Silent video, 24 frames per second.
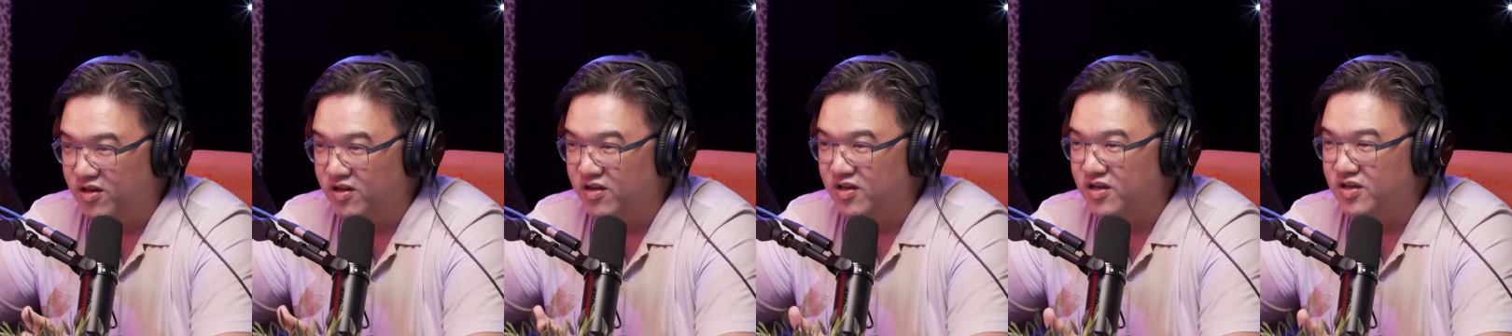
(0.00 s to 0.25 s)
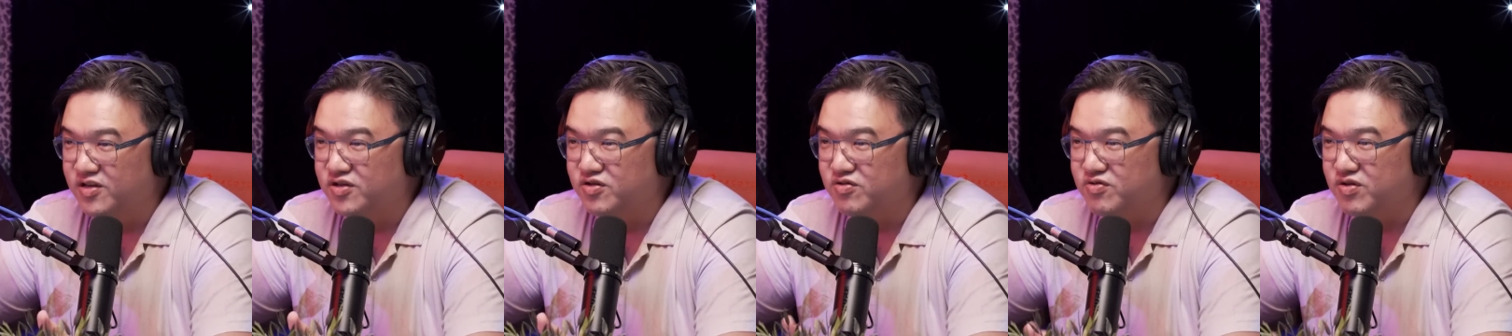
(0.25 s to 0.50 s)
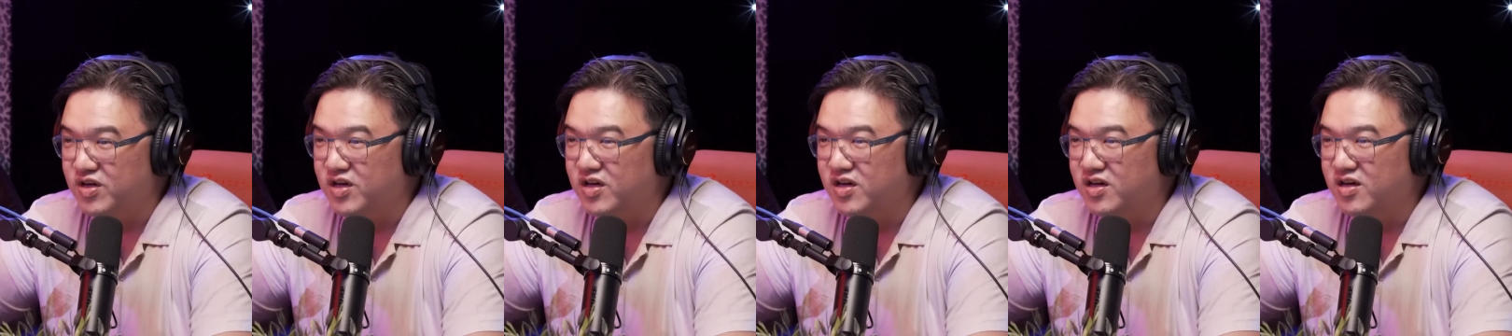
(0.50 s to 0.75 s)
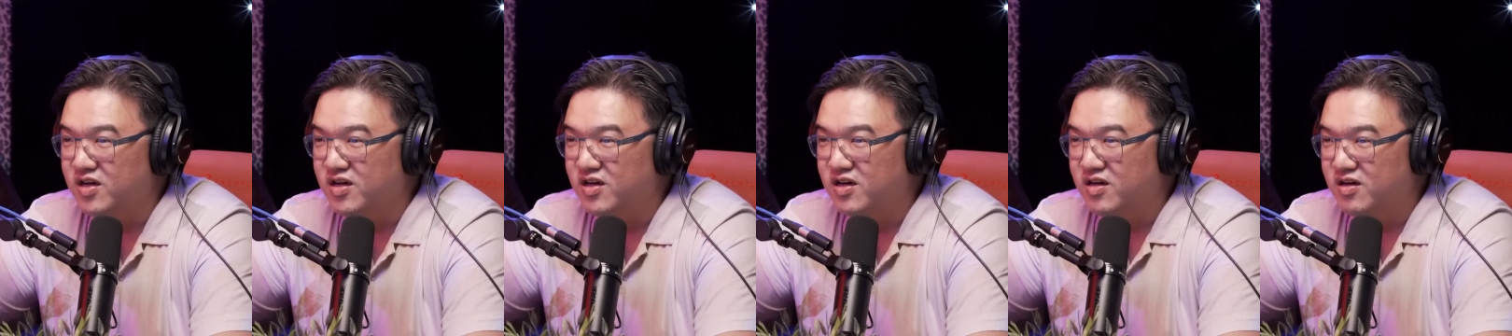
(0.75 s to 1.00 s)
history.
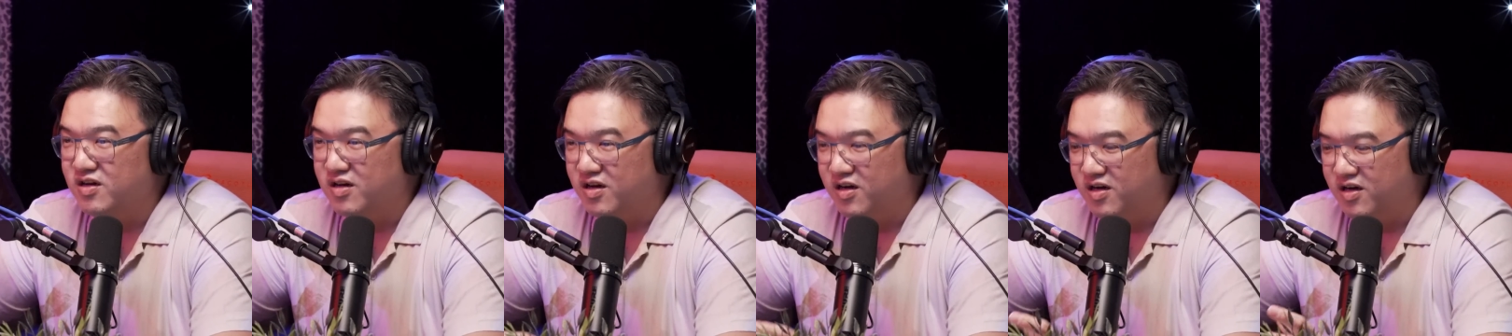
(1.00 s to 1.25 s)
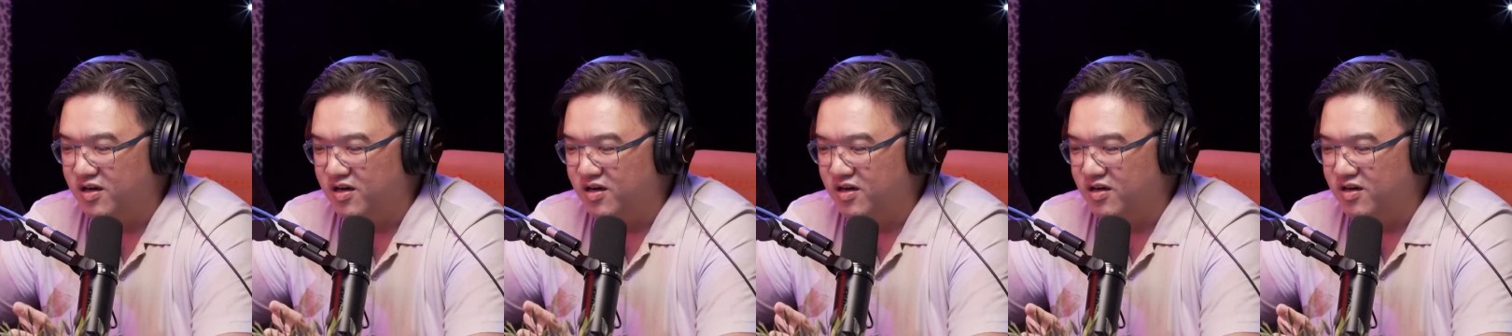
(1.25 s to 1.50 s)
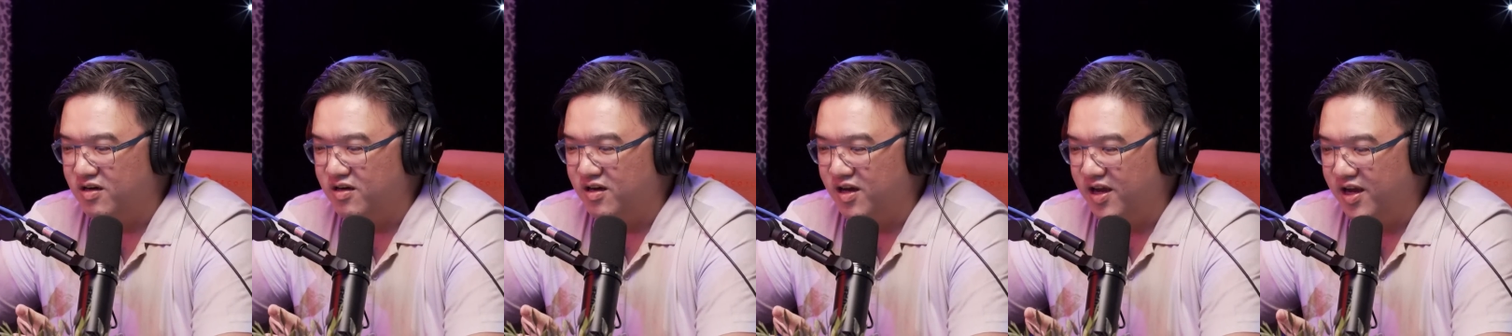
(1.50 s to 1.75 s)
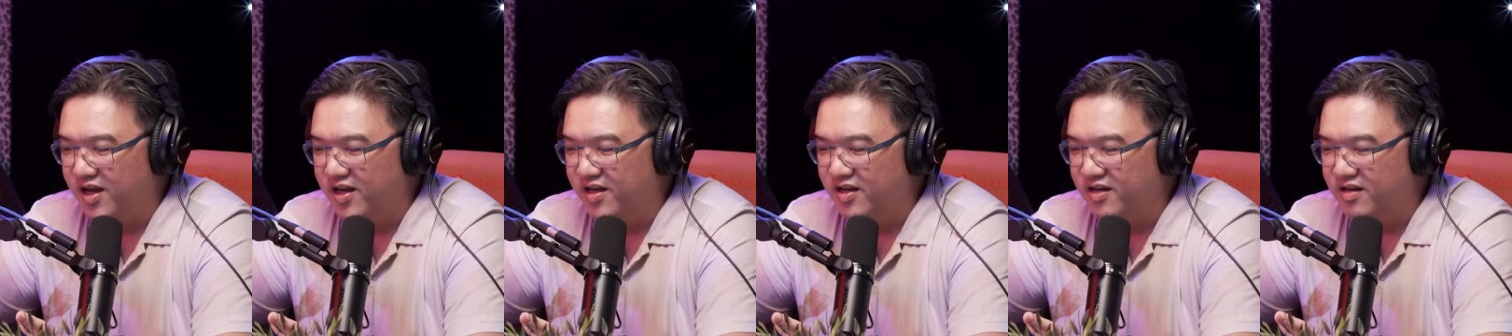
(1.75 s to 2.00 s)

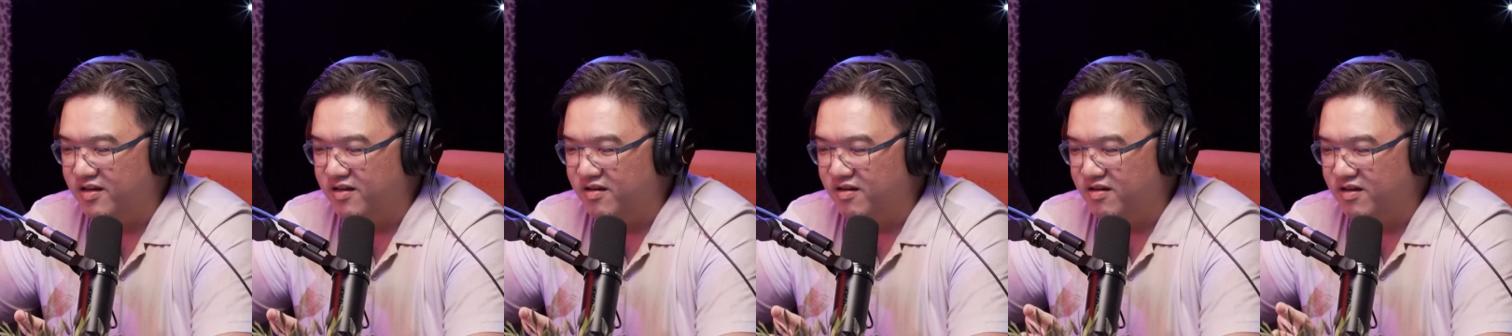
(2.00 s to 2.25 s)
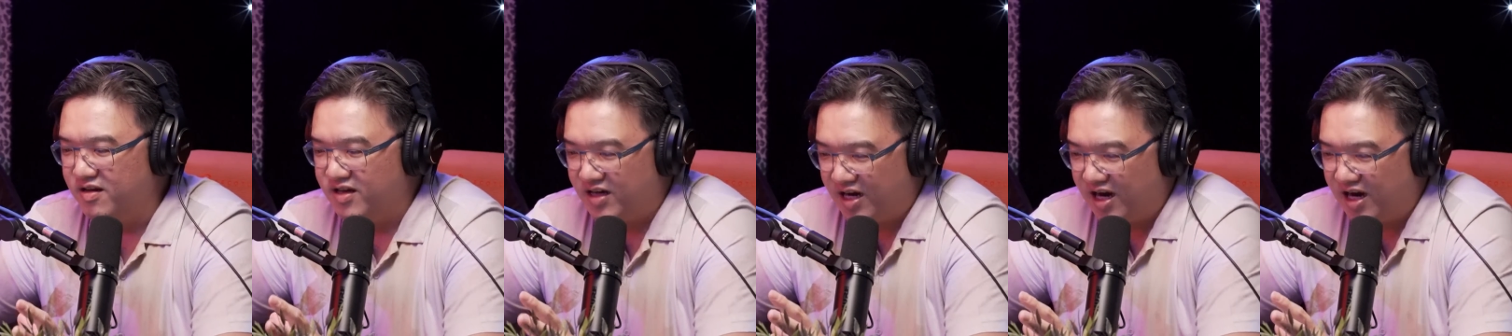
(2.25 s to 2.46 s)
And it